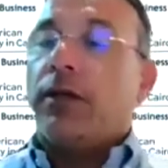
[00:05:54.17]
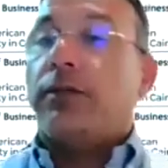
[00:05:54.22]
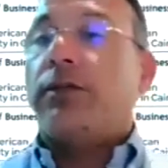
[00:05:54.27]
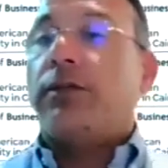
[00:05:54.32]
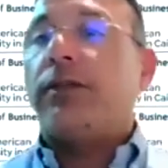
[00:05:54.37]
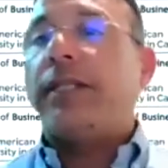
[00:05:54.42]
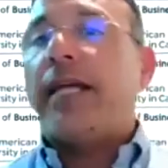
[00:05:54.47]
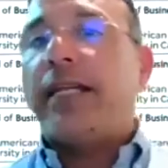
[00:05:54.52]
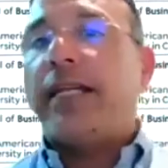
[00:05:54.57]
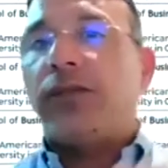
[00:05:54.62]

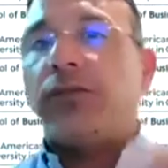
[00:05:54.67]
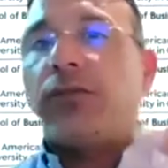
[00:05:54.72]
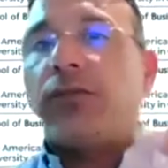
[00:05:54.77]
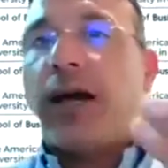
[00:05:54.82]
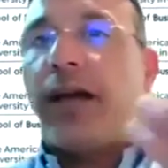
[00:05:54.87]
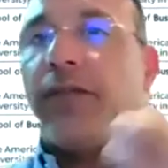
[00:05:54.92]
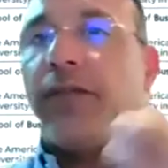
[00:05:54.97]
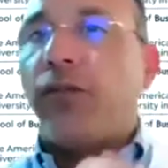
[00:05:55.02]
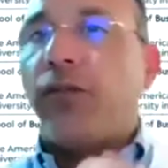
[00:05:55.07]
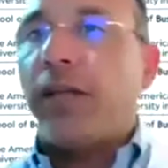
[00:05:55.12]
So that's
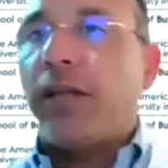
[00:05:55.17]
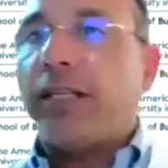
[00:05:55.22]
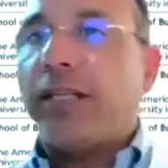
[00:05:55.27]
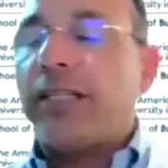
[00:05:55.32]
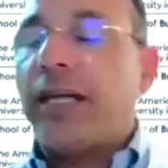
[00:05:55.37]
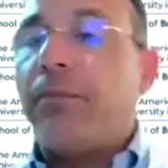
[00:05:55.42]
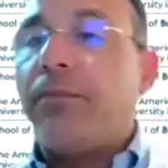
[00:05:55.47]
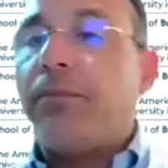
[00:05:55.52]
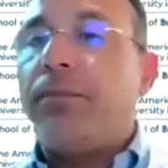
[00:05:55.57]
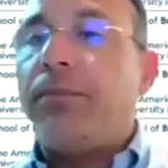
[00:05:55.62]
why, for
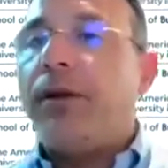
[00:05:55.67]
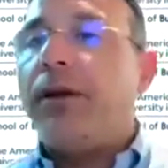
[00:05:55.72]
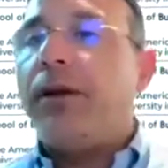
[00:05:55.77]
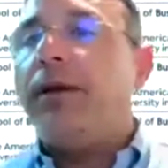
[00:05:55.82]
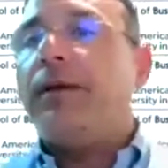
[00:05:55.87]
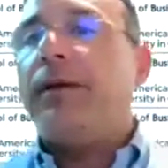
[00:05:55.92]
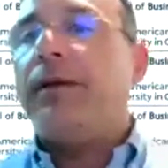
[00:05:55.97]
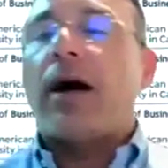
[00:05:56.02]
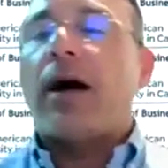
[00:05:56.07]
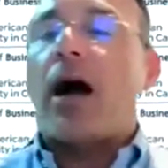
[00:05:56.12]
example,
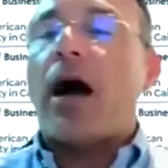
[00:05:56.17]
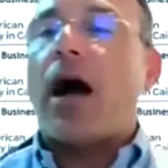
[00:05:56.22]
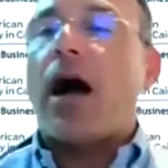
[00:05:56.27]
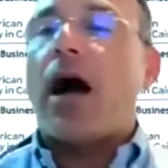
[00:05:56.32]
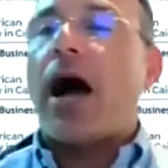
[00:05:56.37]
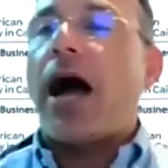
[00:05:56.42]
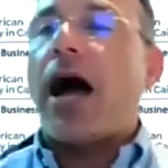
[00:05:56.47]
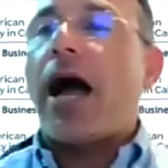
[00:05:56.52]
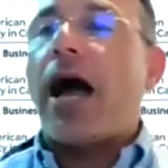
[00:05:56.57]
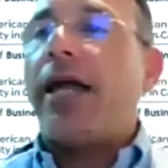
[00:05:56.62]

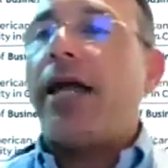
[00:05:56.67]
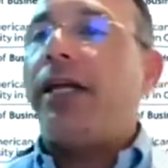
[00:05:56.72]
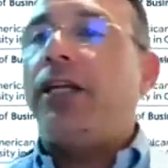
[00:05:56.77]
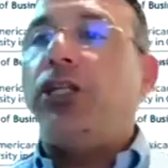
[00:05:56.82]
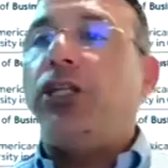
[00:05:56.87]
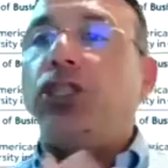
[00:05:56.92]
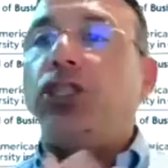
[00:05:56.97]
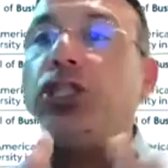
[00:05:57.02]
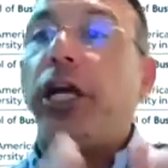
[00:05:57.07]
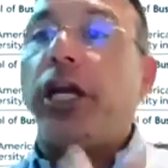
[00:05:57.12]
I
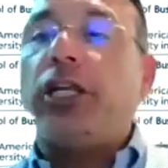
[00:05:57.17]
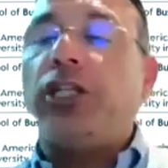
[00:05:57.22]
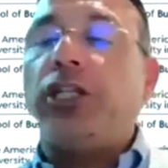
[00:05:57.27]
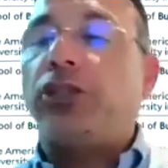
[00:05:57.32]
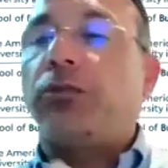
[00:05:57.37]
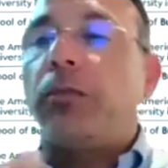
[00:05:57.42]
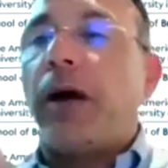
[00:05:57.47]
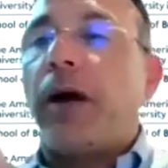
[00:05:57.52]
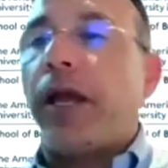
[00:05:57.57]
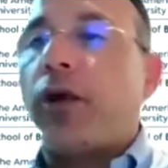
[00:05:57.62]
changed
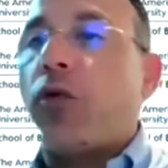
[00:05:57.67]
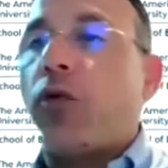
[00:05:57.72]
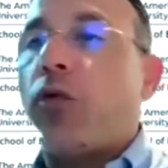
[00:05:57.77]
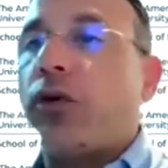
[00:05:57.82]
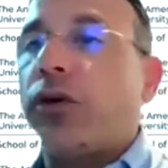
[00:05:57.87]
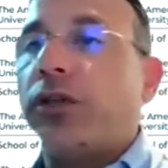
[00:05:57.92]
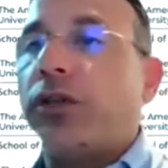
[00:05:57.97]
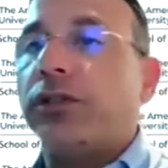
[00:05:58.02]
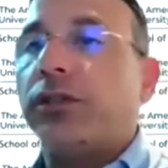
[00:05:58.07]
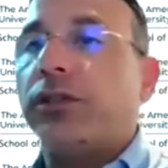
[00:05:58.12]
my
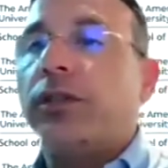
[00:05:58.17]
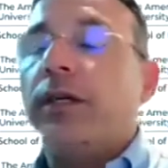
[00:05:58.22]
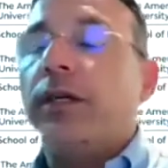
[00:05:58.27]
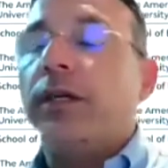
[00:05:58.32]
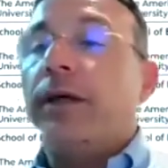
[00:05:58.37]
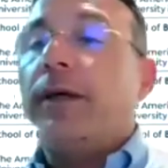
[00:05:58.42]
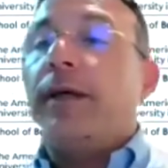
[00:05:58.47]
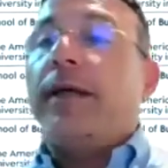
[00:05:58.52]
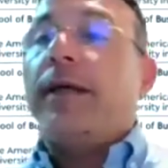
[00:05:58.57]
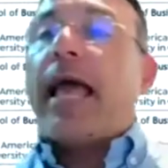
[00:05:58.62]
course,
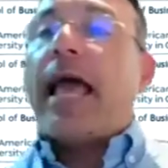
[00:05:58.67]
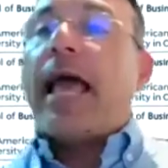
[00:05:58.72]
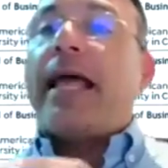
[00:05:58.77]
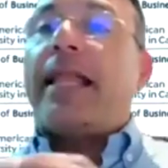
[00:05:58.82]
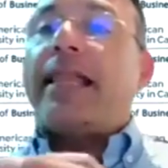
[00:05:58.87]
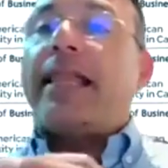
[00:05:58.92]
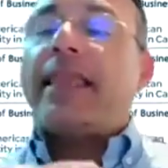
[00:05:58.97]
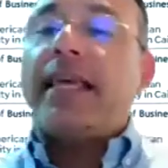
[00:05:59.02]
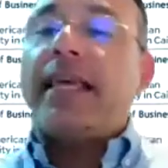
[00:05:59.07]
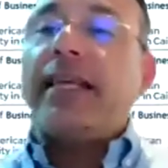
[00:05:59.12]
and
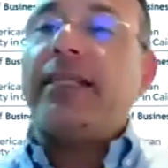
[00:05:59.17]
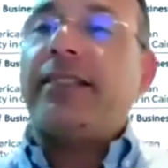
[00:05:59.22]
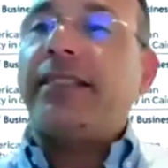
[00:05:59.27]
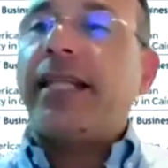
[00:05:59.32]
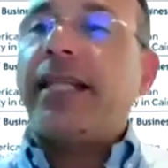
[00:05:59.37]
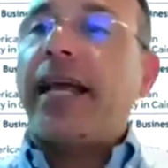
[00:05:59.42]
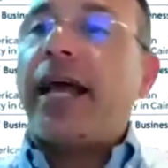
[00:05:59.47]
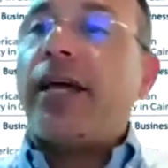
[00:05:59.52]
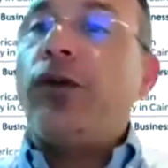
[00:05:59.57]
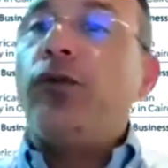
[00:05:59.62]
things that
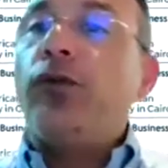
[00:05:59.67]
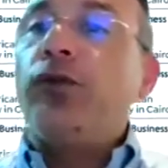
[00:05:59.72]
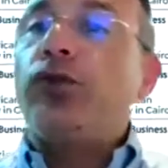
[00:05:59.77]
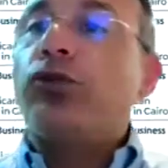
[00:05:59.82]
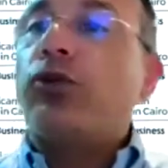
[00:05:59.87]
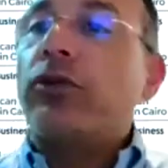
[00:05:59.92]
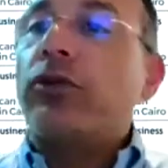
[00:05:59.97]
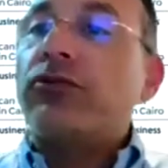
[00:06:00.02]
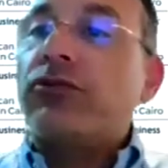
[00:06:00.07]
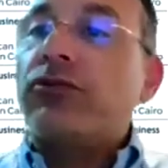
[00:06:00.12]
I used to
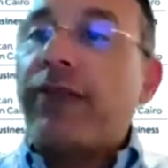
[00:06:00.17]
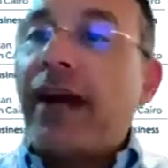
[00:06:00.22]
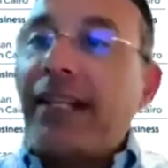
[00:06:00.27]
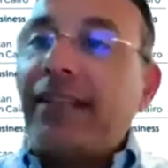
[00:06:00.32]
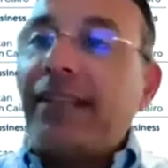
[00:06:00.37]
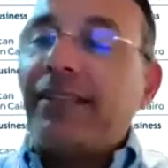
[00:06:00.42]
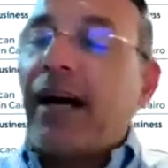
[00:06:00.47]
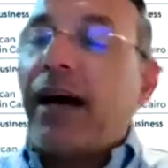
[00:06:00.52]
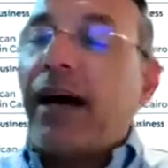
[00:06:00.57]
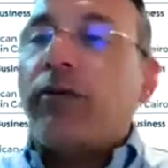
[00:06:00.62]
write
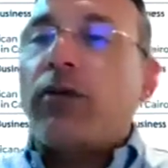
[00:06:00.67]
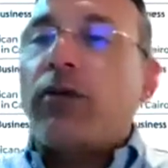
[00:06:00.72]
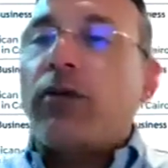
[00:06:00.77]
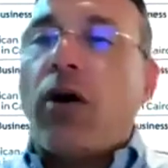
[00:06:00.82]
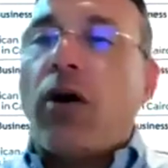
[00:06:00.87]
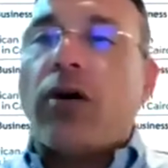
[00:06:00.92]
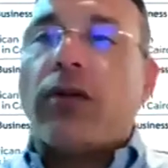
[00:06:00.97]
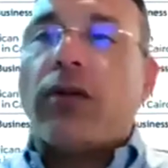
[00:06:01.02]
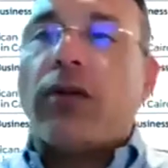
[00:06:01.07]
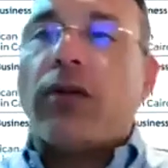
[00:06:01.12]
down
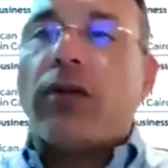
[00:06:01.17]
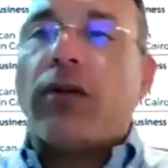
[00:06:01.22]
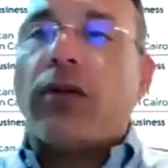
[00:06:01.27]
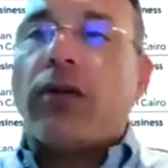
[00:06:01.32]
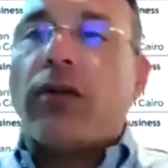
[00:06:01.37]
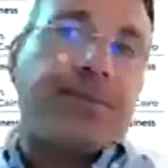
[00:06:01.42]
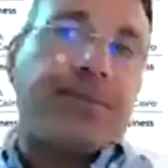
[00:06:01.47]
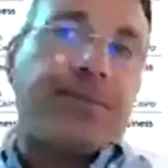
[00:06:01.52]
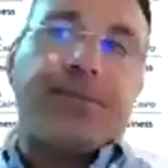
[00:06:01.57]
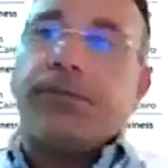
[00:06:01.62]
on
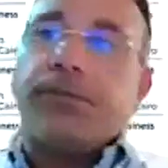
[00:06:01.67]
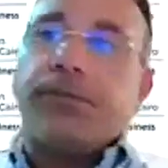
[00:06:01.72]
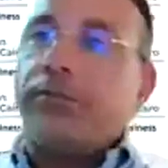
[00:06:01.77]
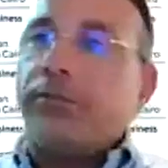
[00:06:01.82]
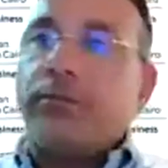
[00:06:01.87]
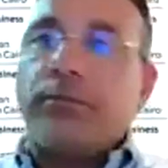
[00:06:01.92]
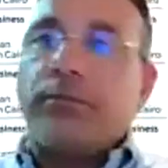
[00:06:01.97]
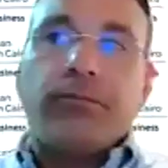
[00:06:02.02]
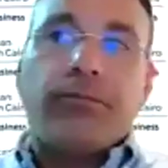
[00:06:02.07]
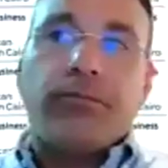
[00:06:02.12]
the
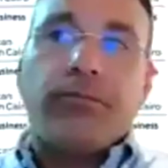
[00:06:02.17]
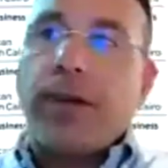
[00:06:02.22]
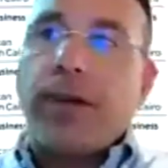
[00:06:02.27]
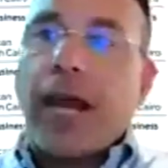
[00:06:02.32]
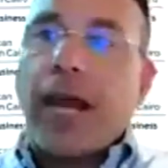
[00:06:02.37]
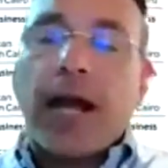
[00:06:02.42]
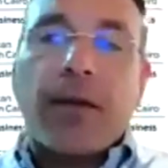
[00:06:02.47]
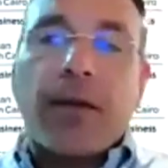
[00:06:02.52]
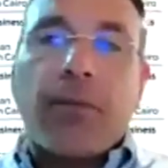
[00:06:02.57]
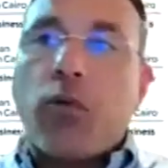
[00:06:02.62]

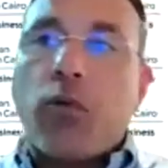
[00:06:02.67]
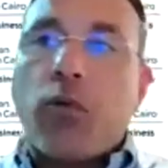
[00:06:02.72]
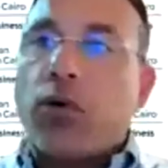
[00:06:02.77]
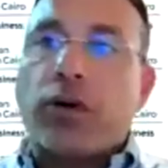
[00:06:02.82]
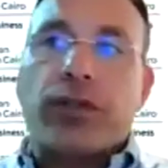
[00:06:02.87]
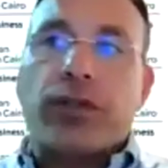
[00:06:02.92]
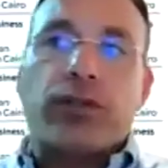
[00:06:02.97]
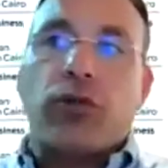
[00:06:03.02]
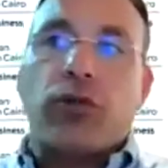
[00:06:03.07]
blackboard